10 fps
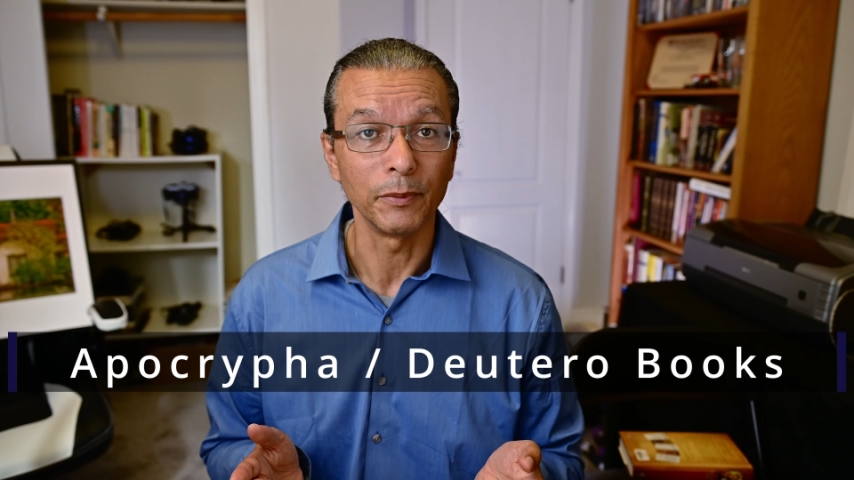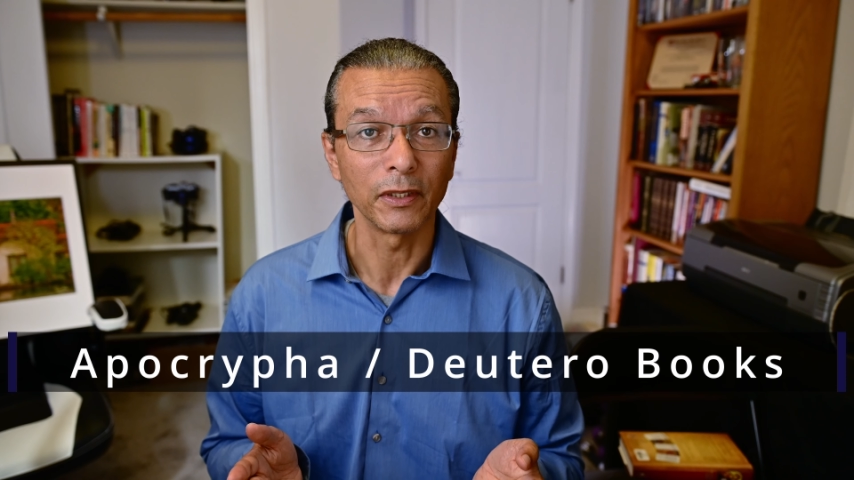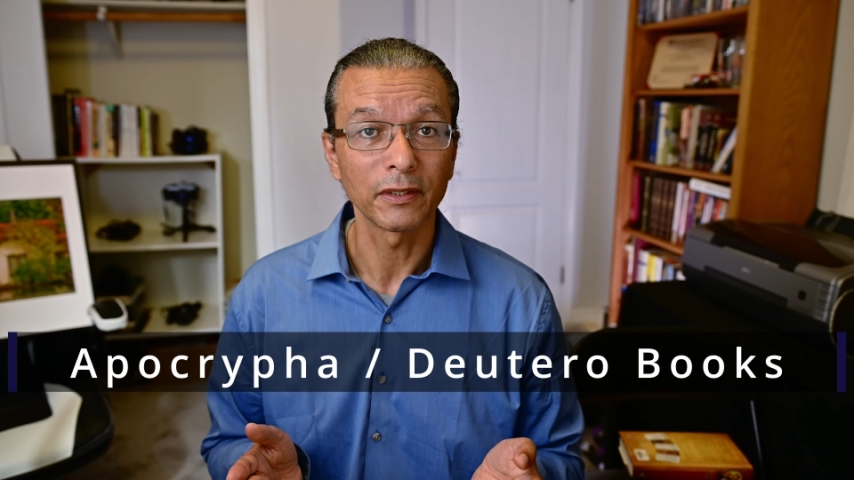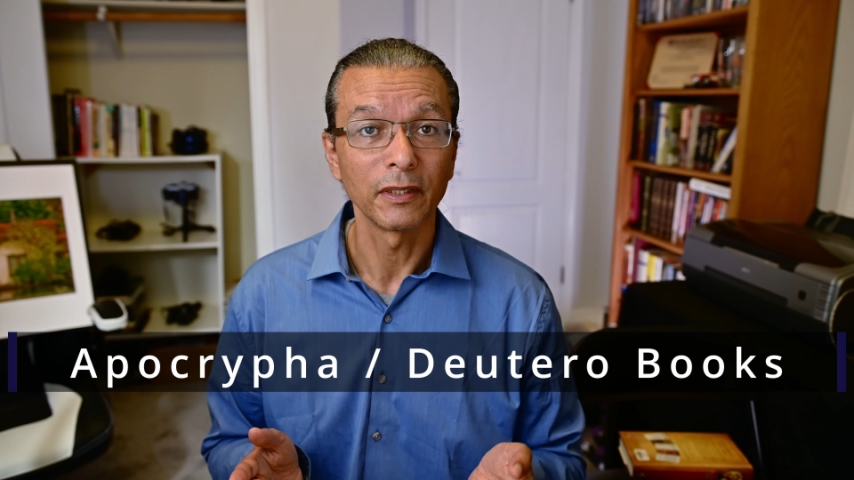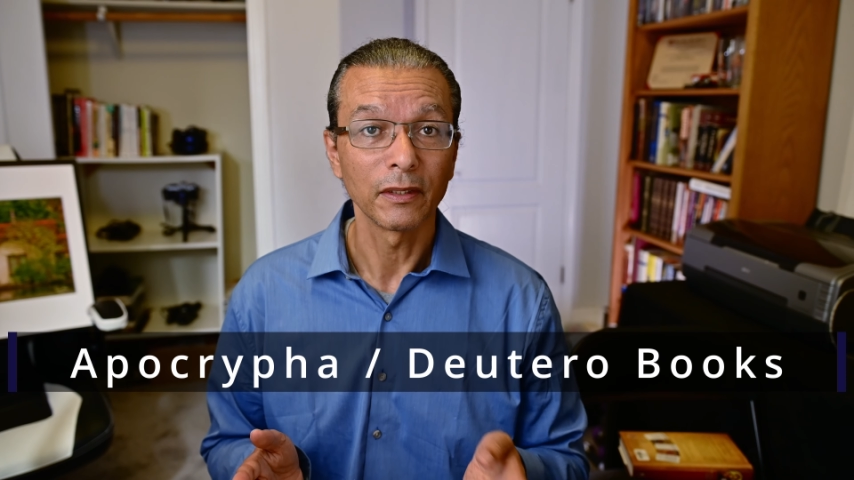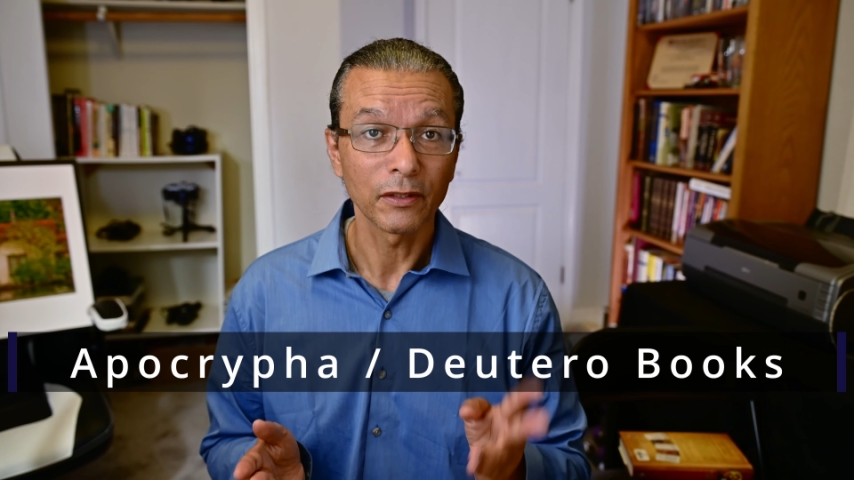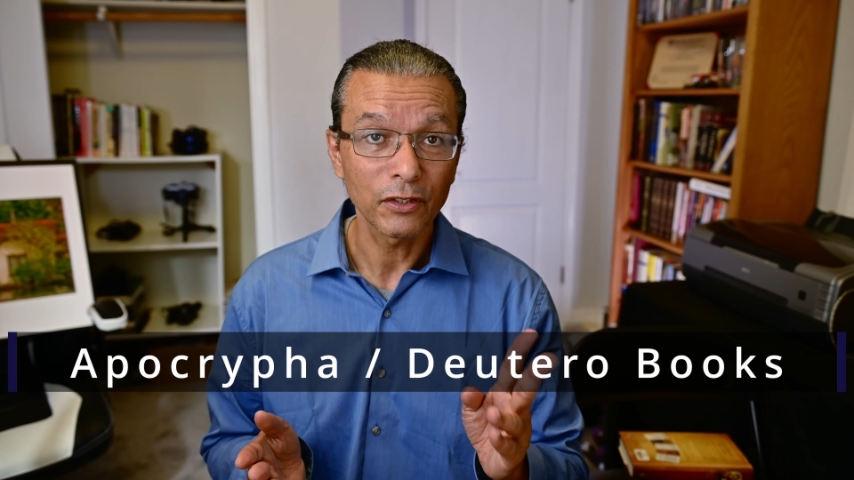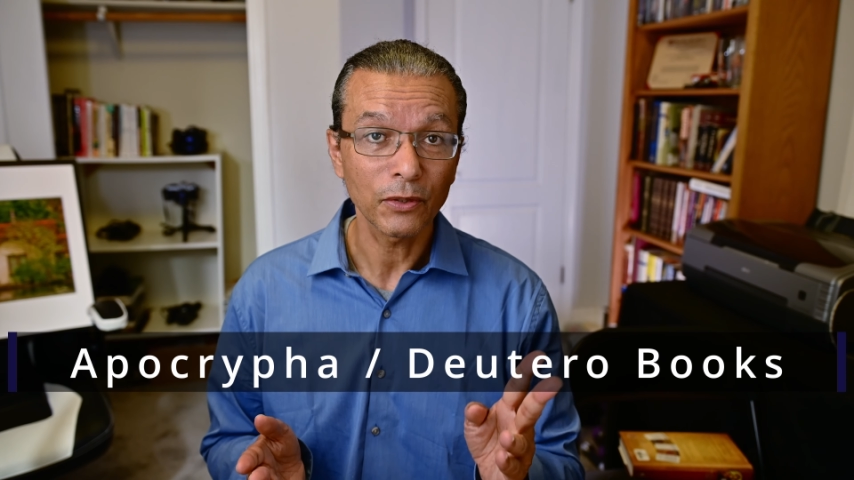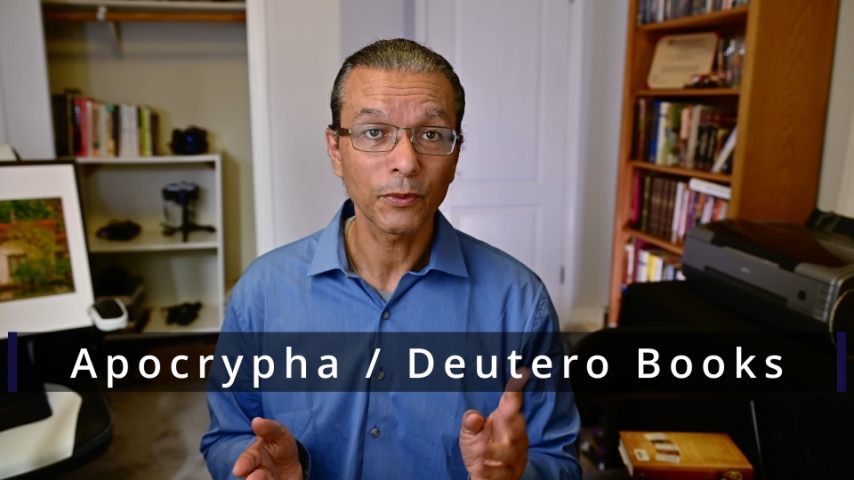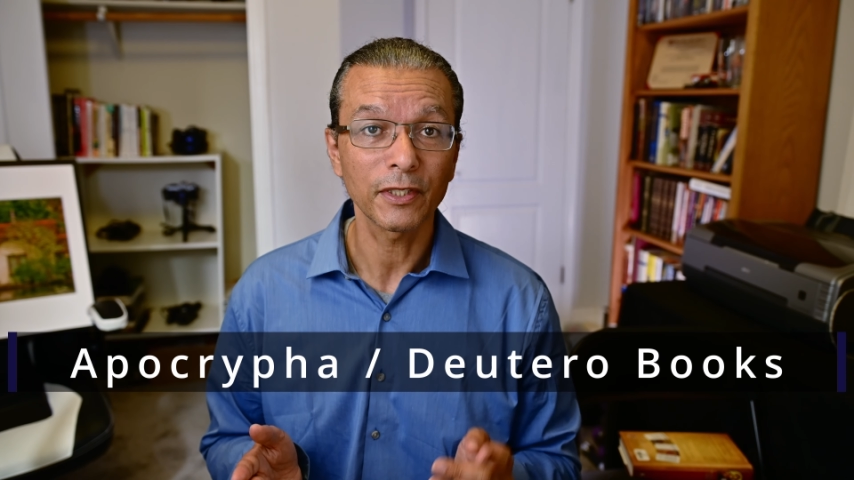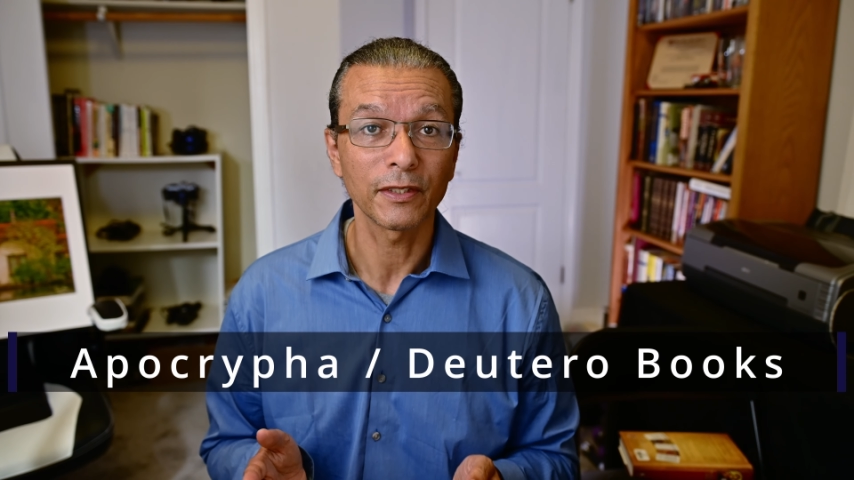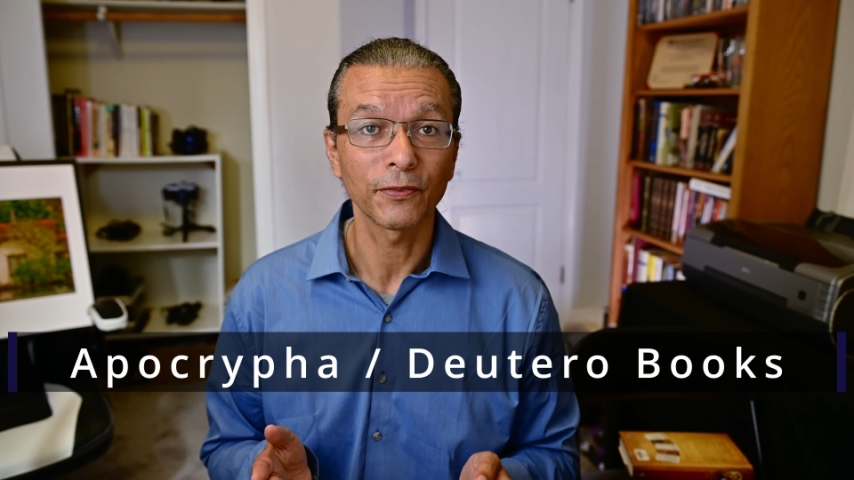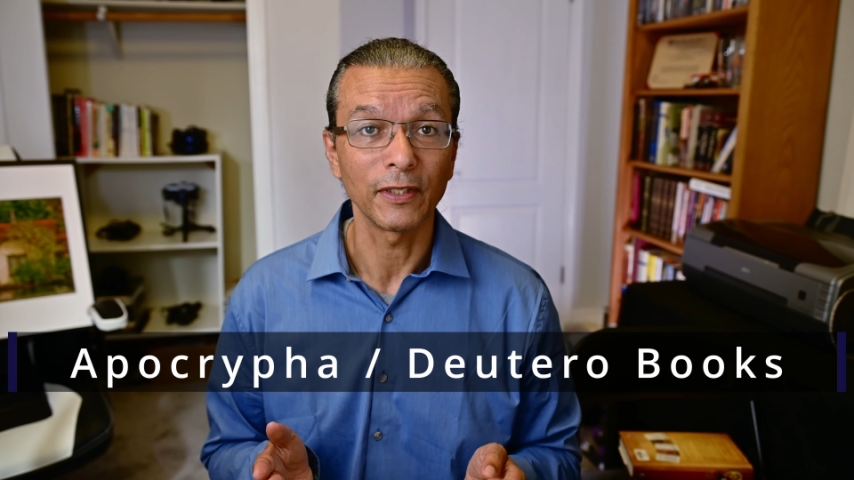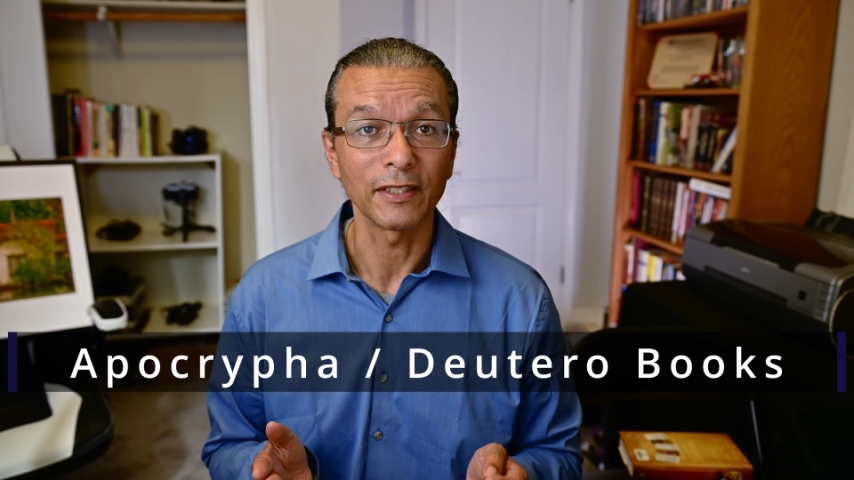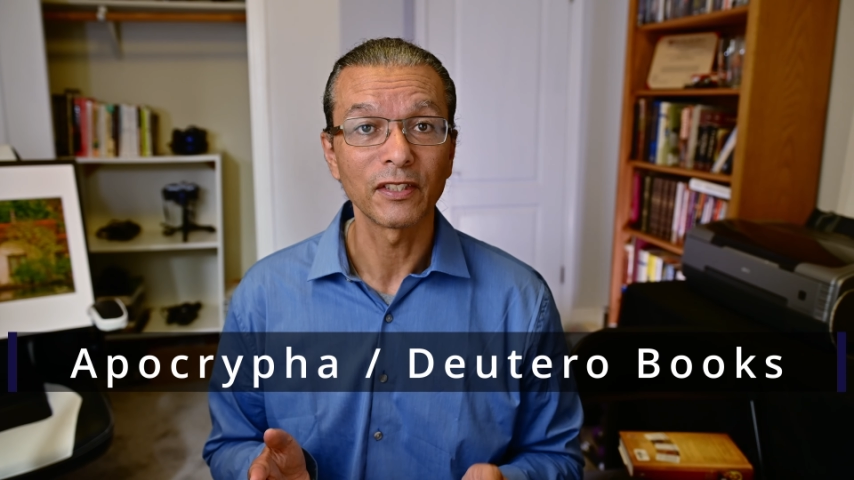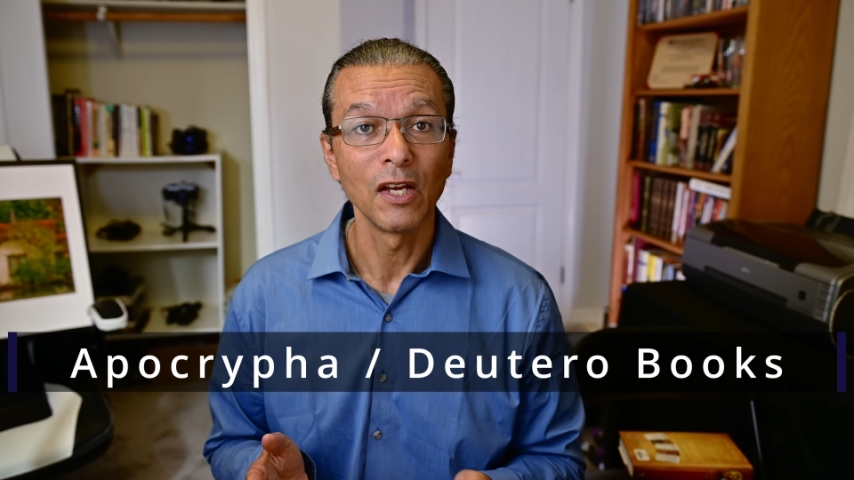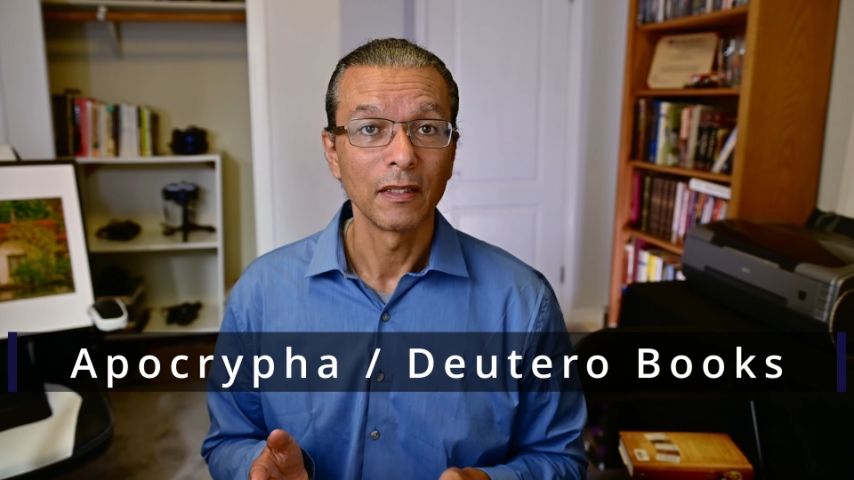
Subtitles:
books. There's 2 reasons for this.